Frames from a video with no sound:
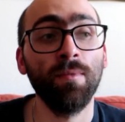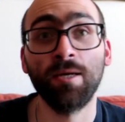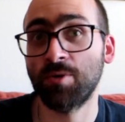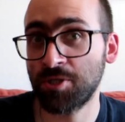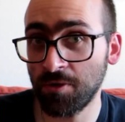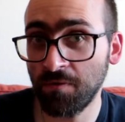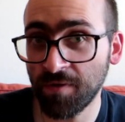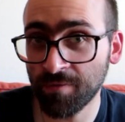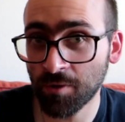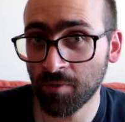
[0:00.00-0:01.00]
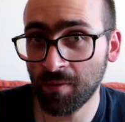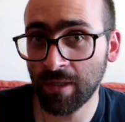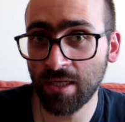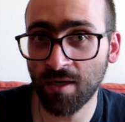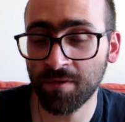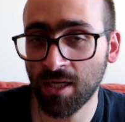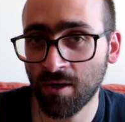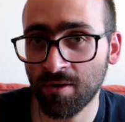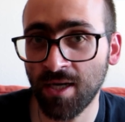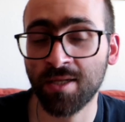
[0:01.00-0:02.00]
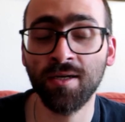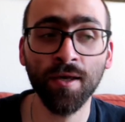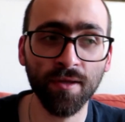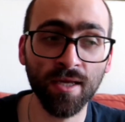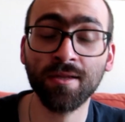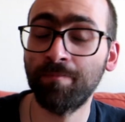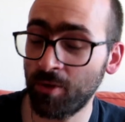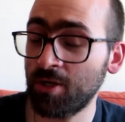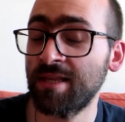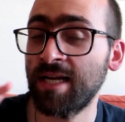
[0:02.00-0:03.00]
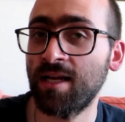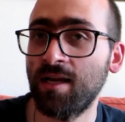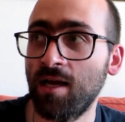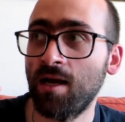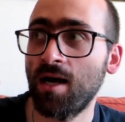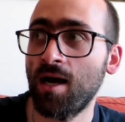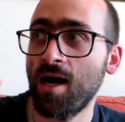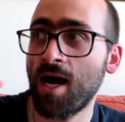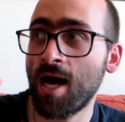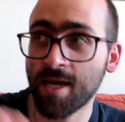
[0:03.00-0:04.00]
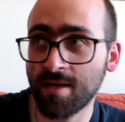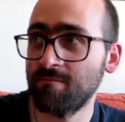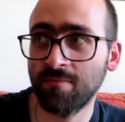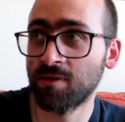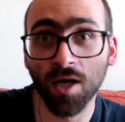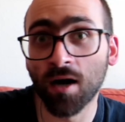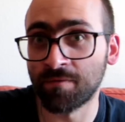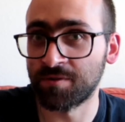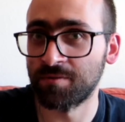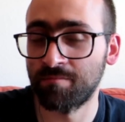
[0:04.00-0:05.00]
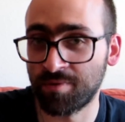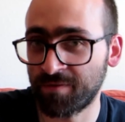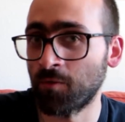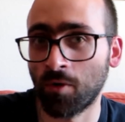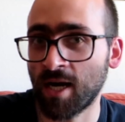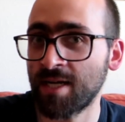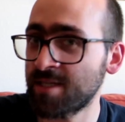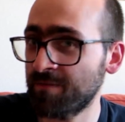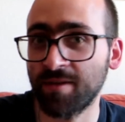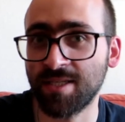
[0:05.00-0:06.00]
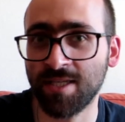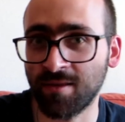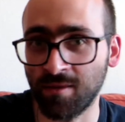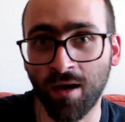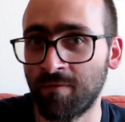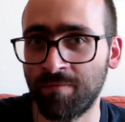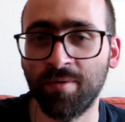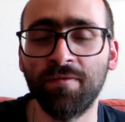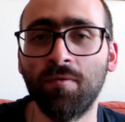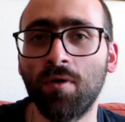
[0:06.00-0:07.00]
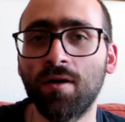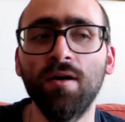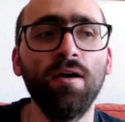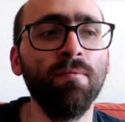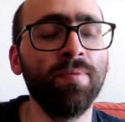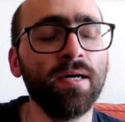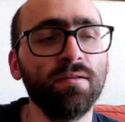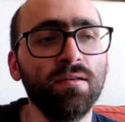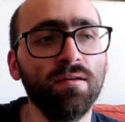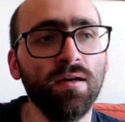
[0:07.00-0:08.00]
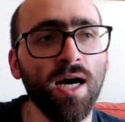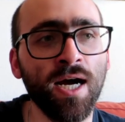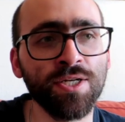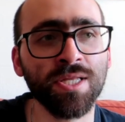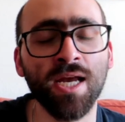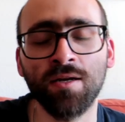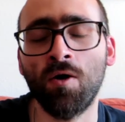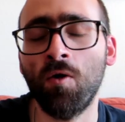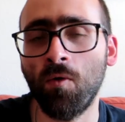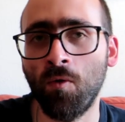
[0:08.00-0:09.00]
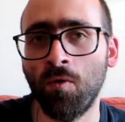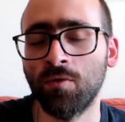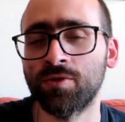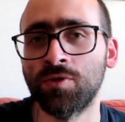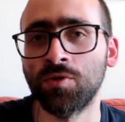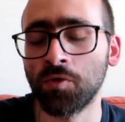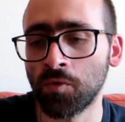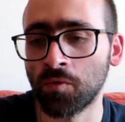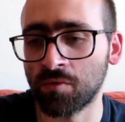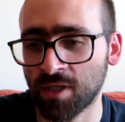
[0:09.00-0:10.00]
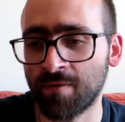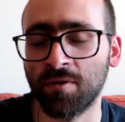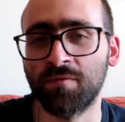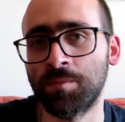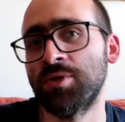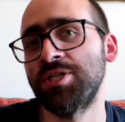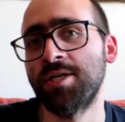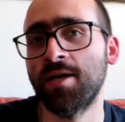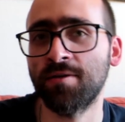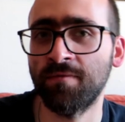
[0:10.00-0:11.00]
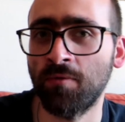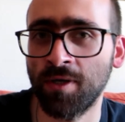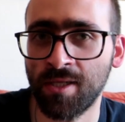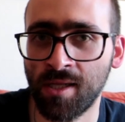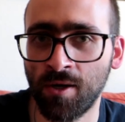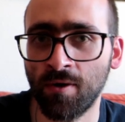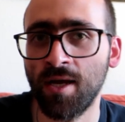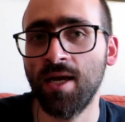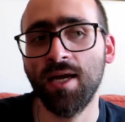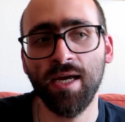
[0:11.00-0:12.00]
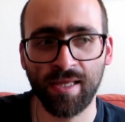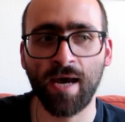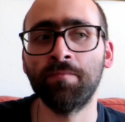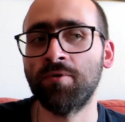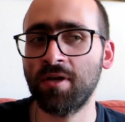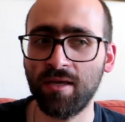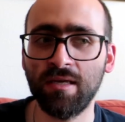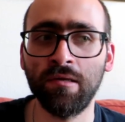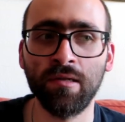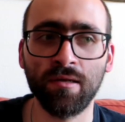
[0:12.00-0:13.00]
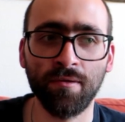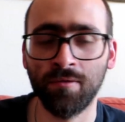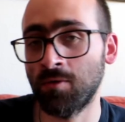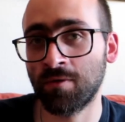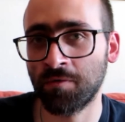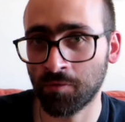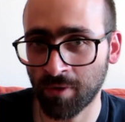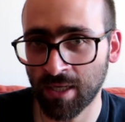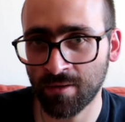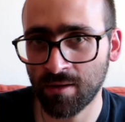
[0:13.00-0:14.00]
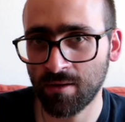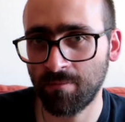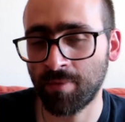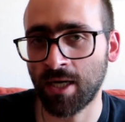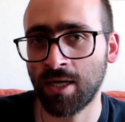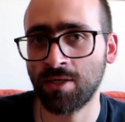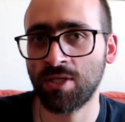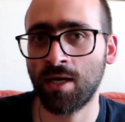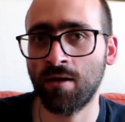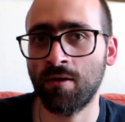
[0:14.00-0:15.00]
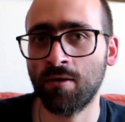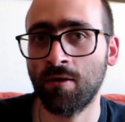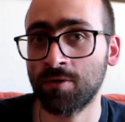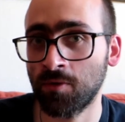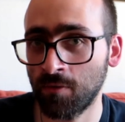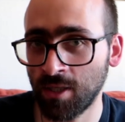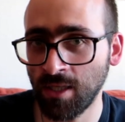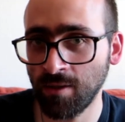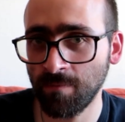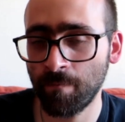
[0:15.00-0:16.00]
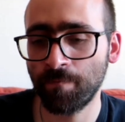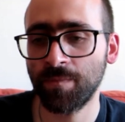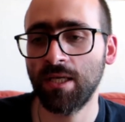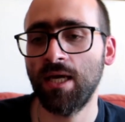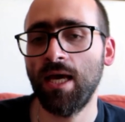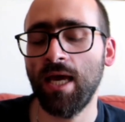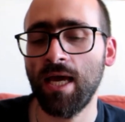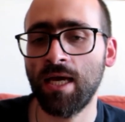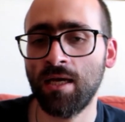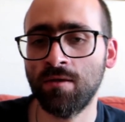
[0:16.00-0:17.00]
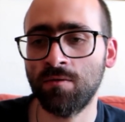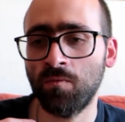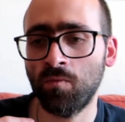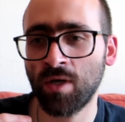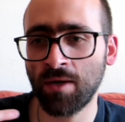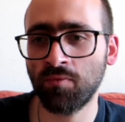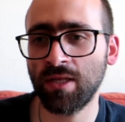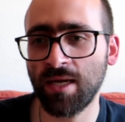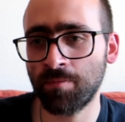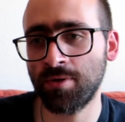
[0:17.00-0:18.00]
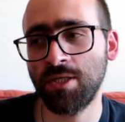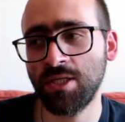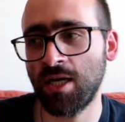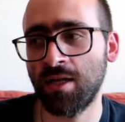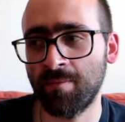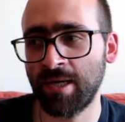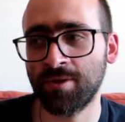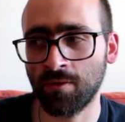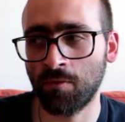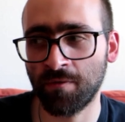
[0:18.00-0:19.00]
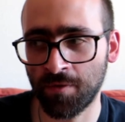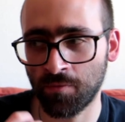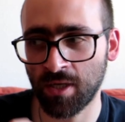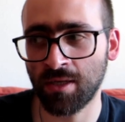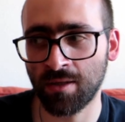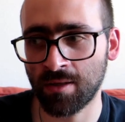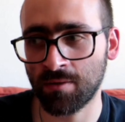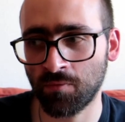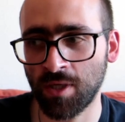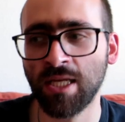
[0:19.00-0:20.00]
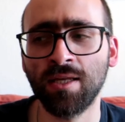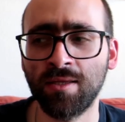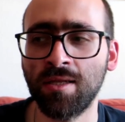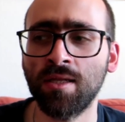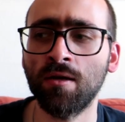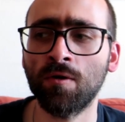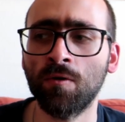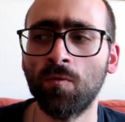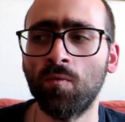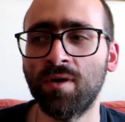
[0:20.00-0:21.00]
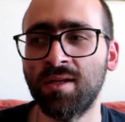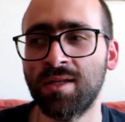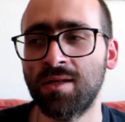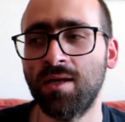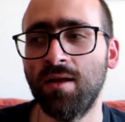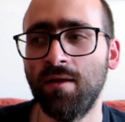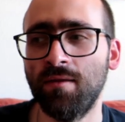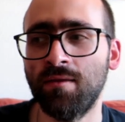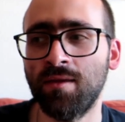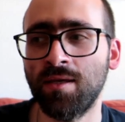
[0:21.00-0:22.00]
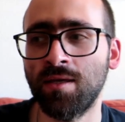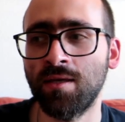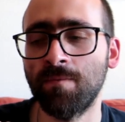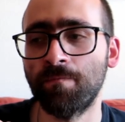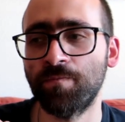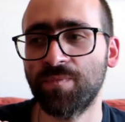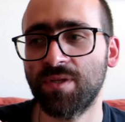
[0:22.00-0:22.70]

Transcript: My number two favorite reread of the year is another is a book that I loved before. I definitely did love before, but I just gained a whole new level of appreciation for it this year, and that book is The Lord of the Rings by J.R.R. Tolkien. And what I really appreciated about The Lord of the Rings reading it this year was the